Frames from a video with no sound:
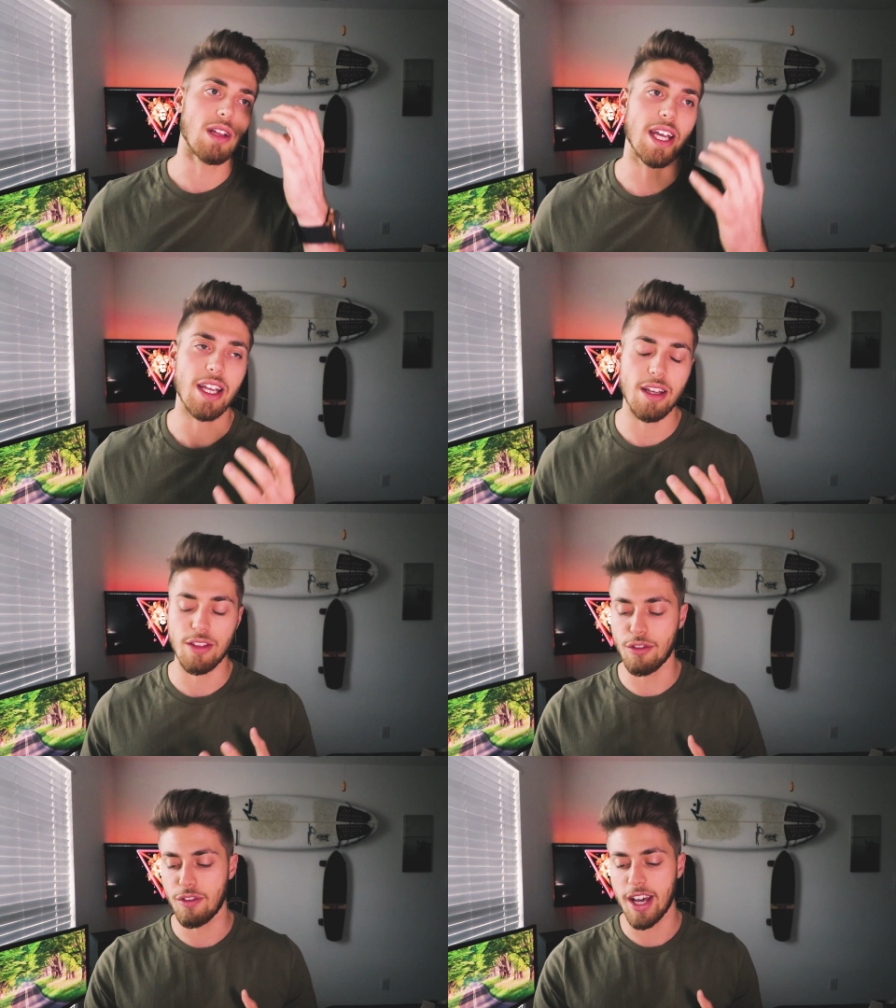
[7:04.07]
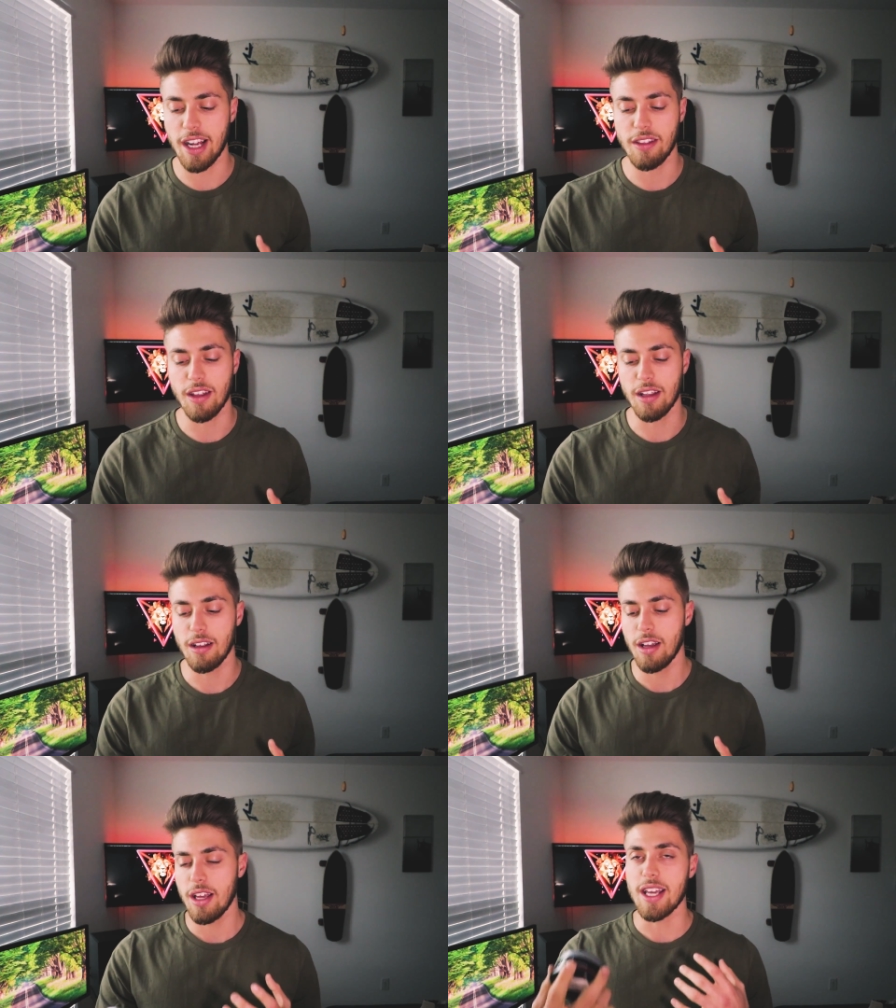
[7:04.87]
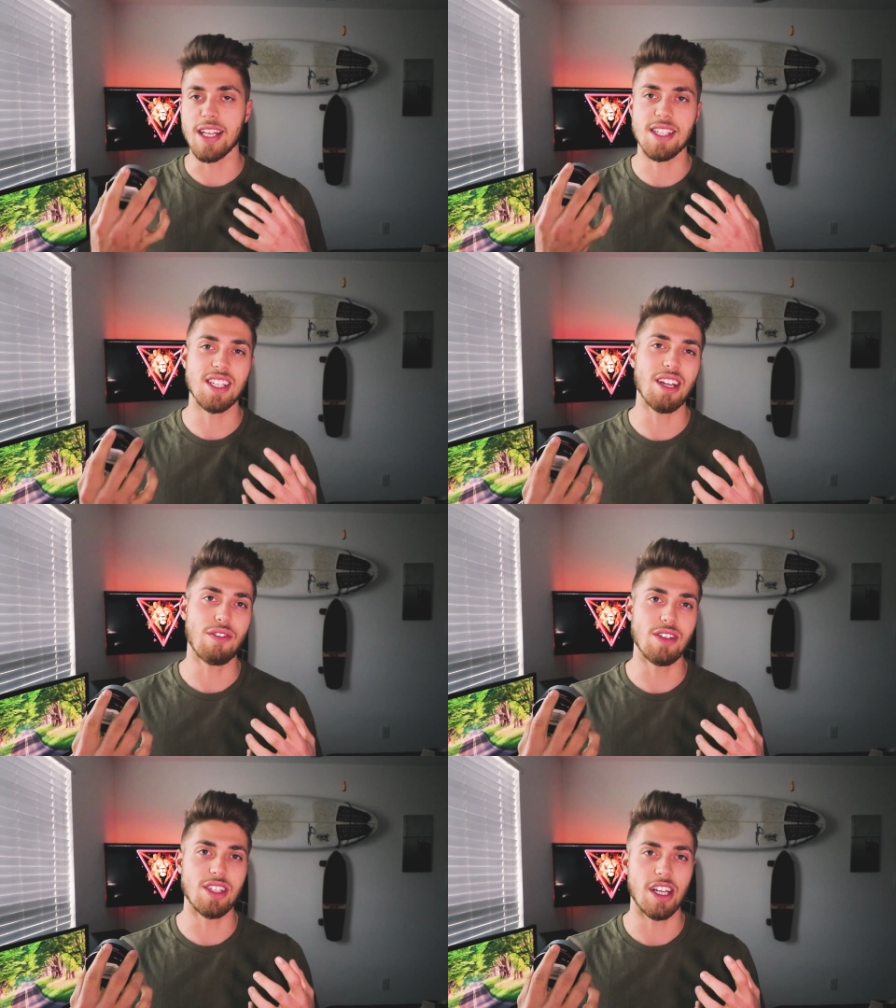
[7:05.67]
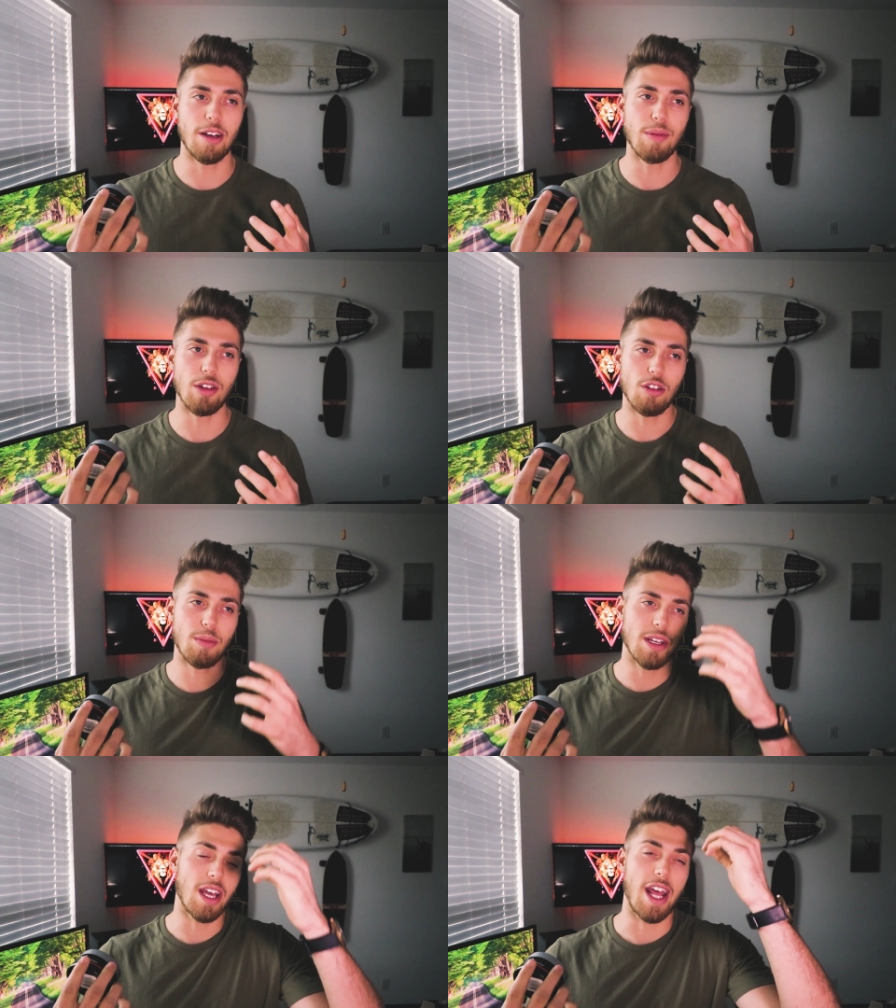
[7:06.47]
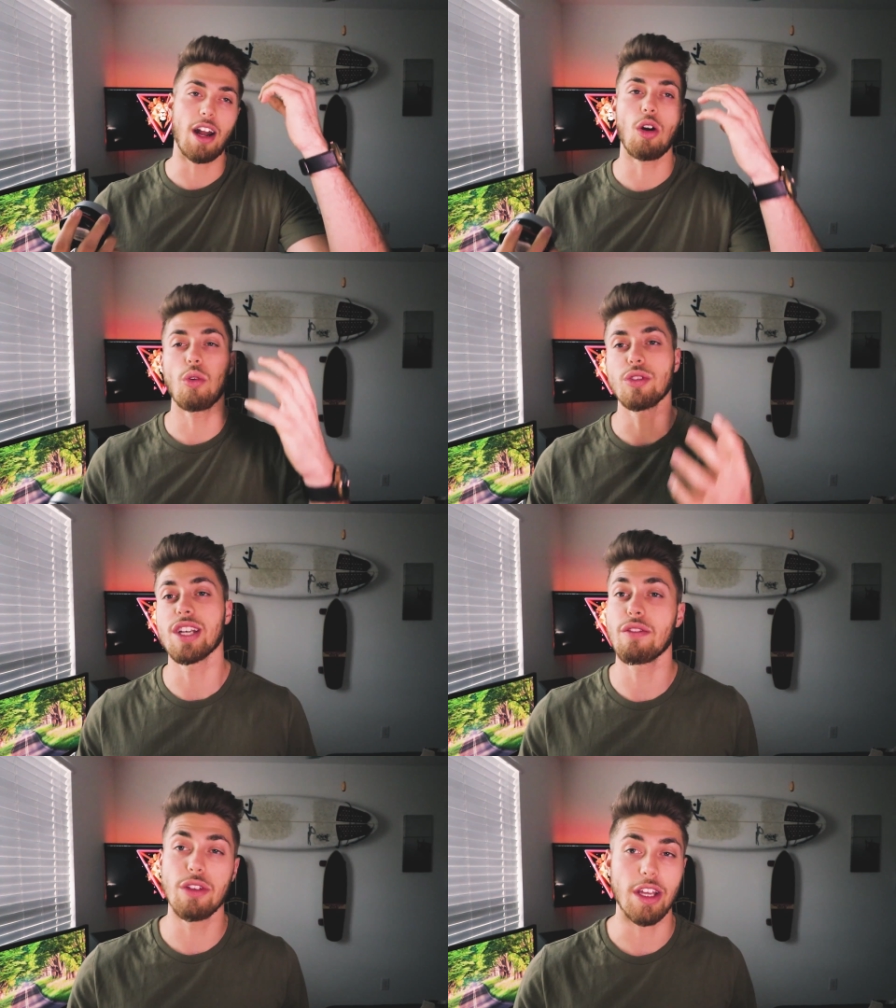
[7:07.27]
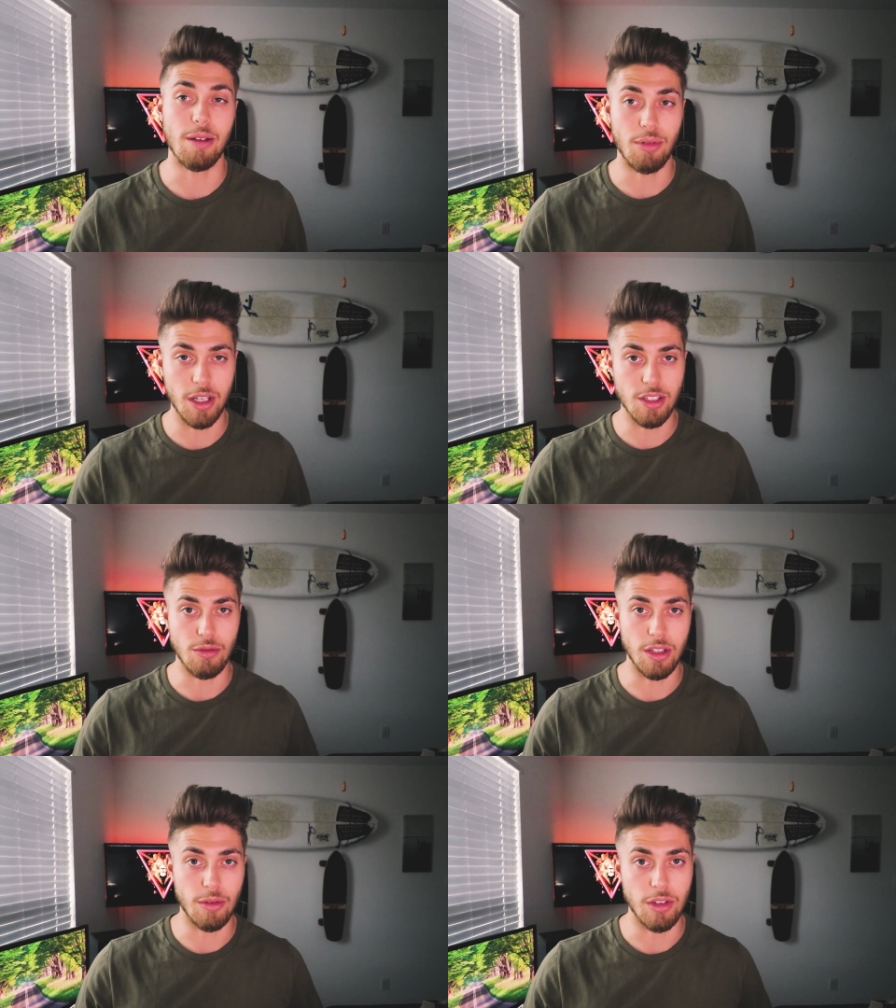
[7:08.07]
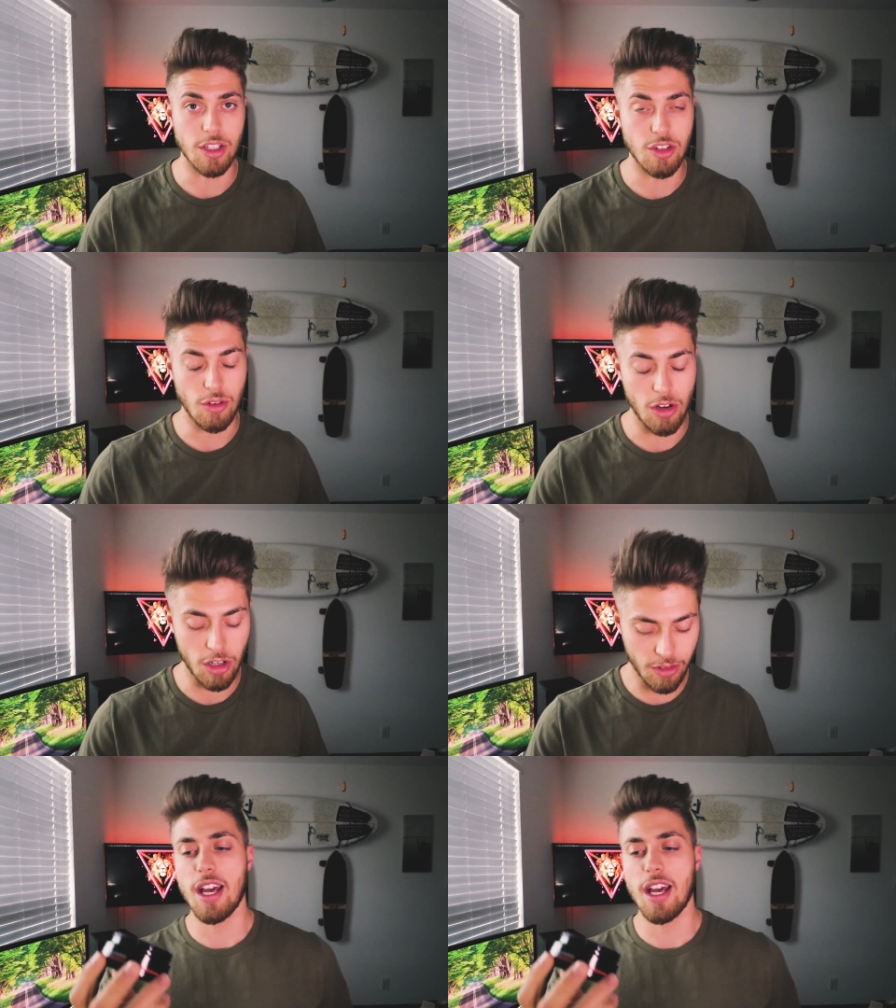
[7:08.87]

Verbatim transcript: like the fact that it stiffens it up a little bit and holds everything in place really, really strong.